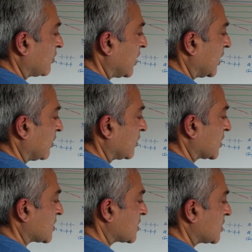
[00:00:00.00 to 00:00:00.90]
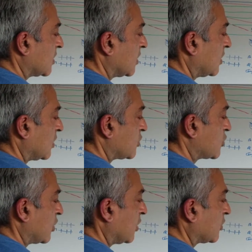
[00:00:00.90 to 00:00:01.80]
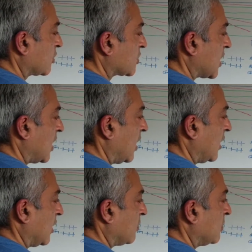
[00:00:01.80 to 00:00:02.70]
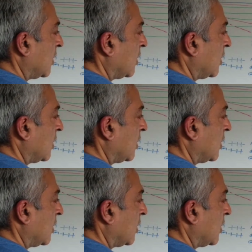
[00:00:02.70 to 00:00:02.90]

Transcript: kind of this journey through time,